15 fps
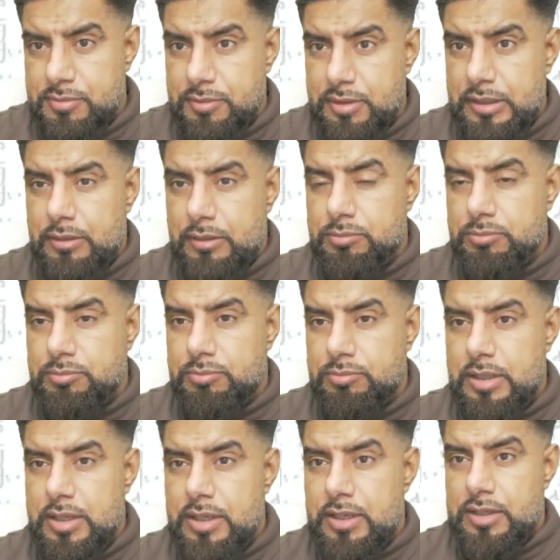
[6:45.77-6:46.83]
you know,
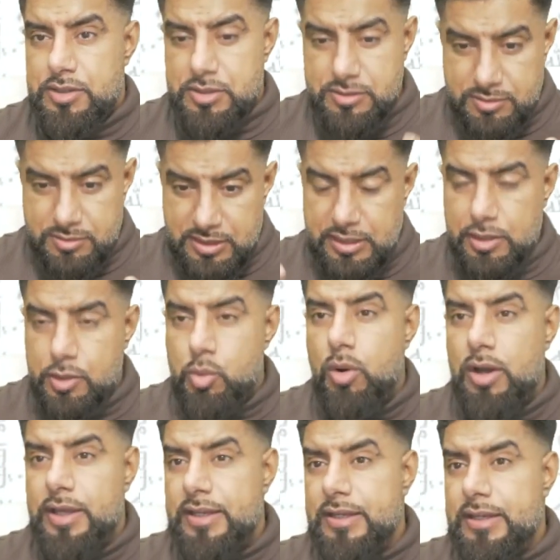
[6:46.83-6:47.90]
just
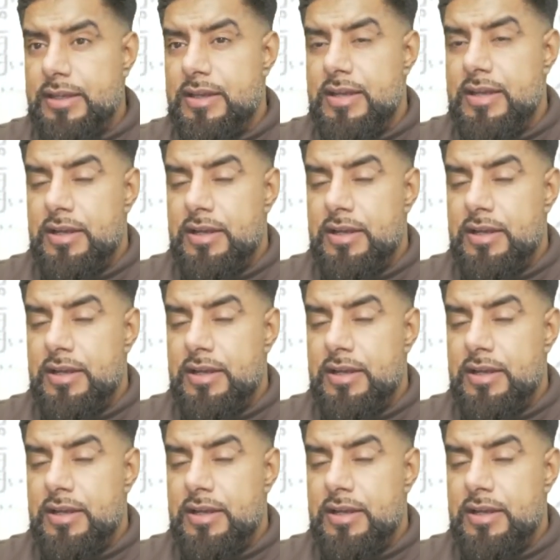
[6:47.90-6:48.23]
inquire,